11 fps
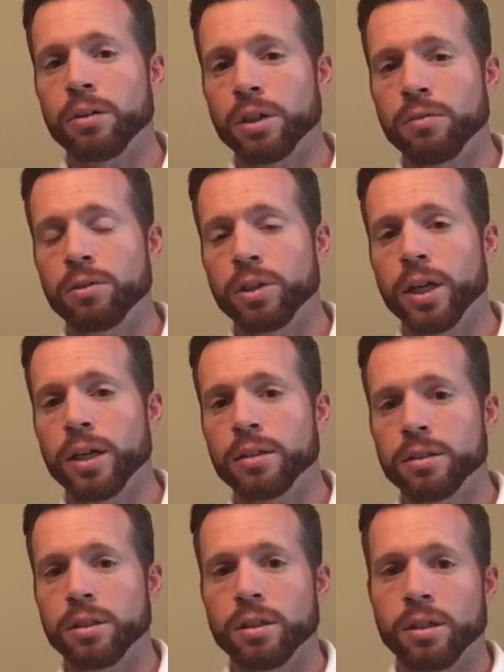I'll give you
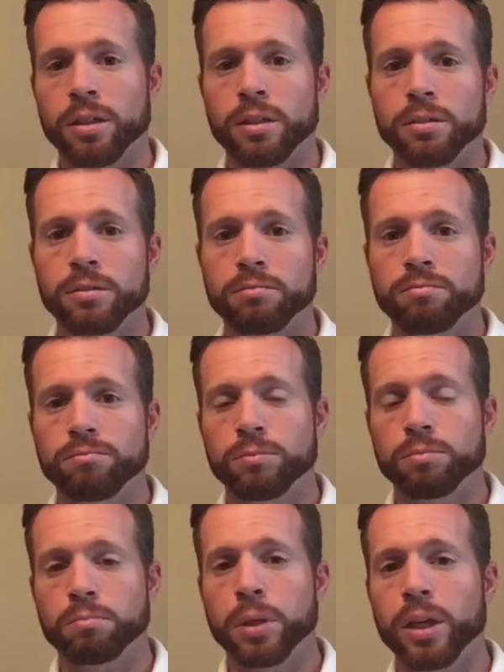guys a
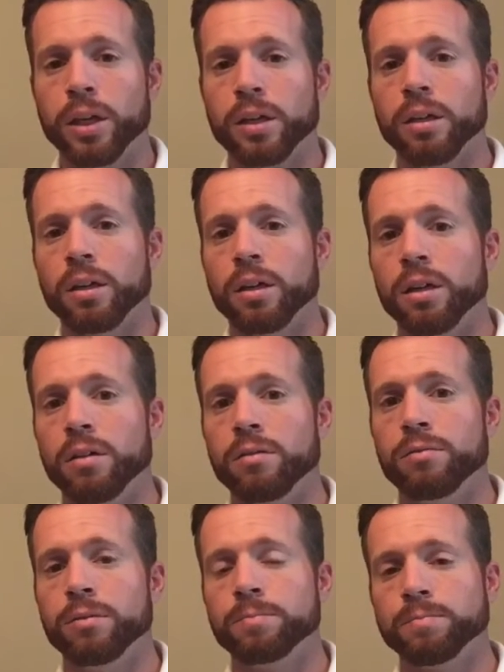pic
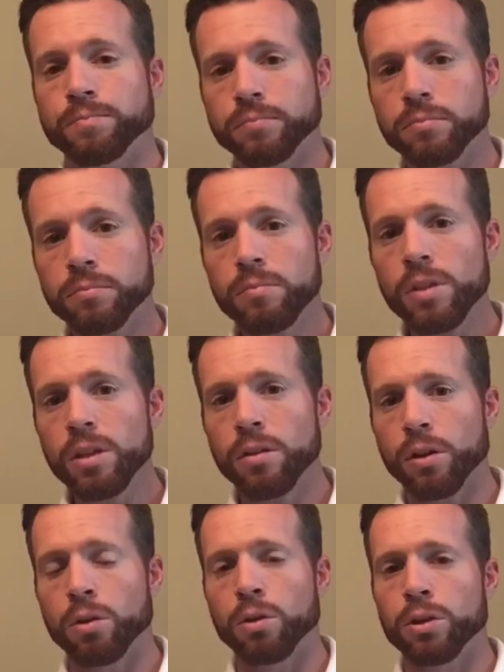of
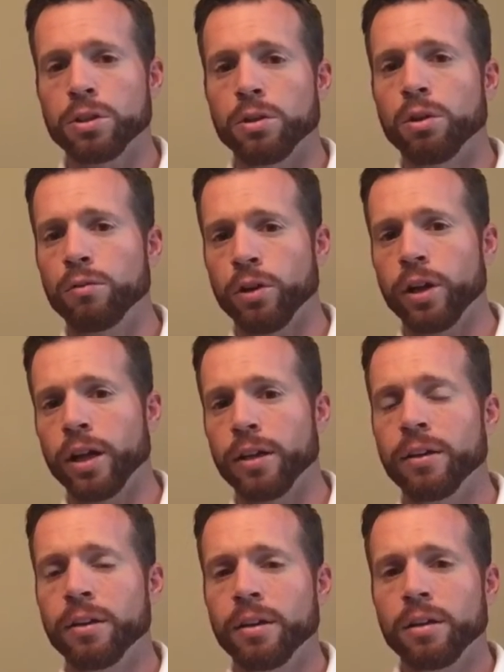the course, an
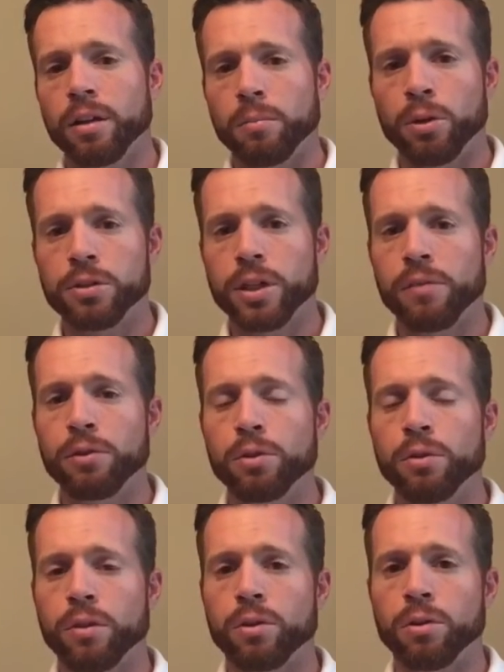overhead, a bird's eye
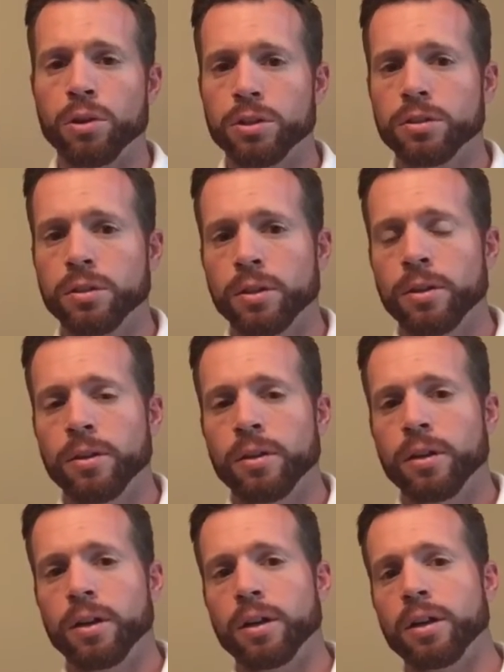view of the course
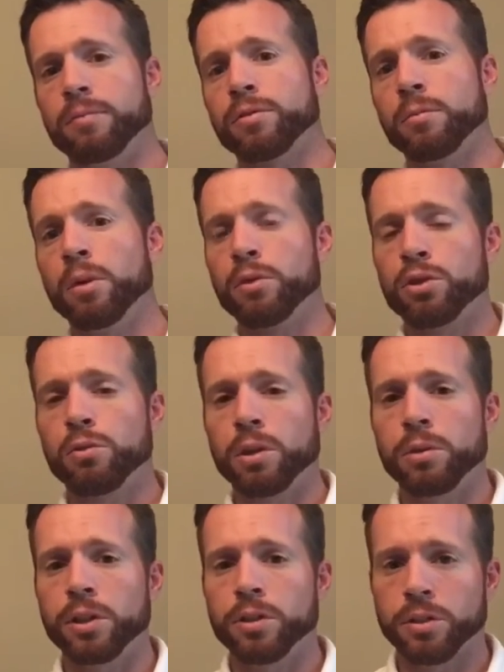from over
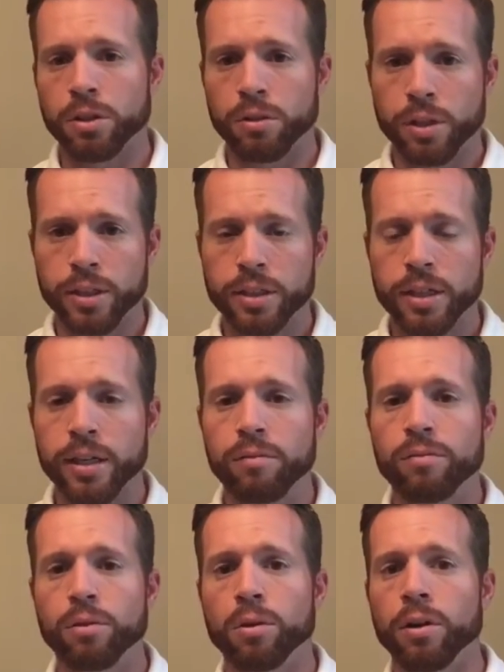21 years ago in
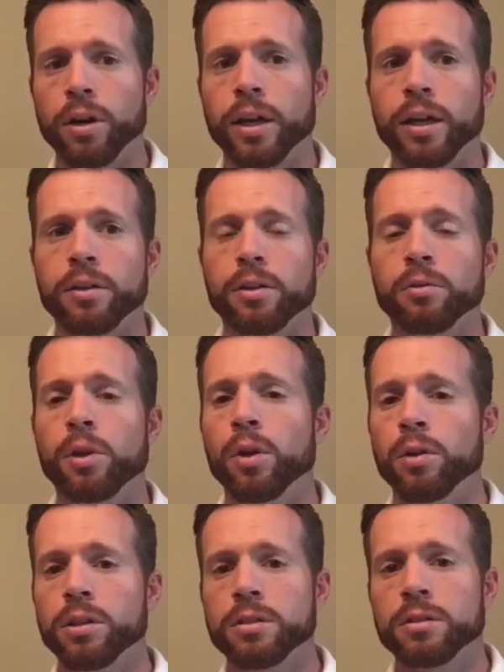1994, and you'll
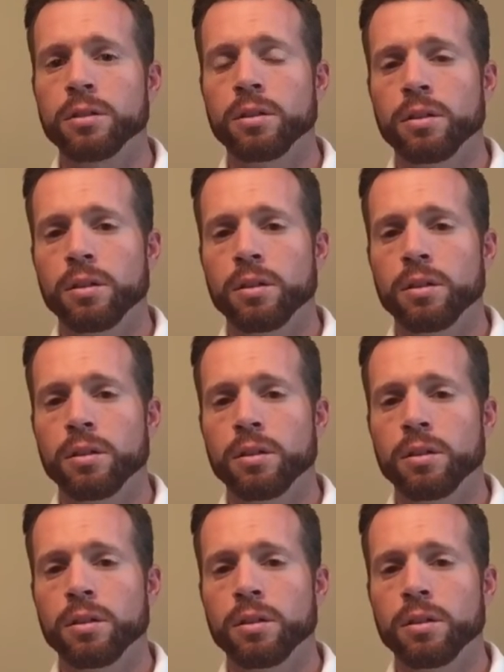notice